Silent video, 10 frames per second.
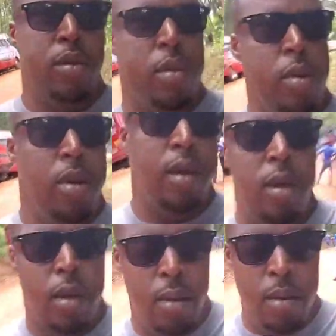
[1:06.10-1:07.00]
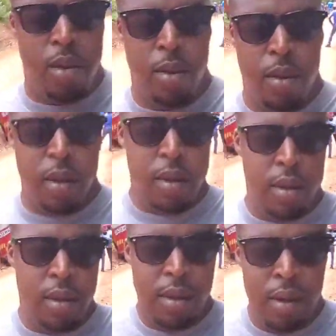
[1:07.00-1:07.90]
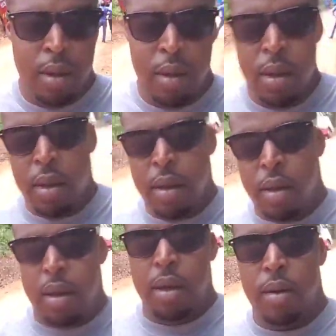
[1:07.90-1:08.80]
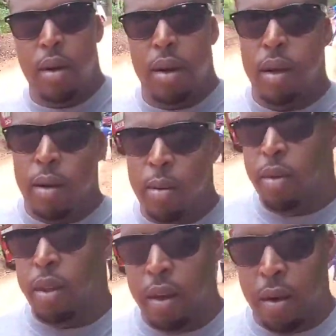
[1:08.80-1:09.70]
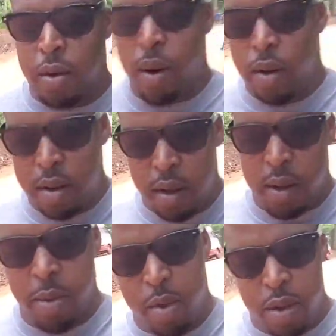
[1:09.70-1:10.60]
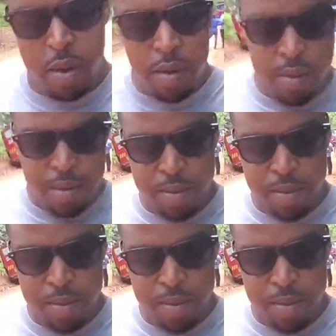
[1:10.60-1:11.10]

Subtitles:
It's your boy King Obatunda. Here I am with a crazy episode.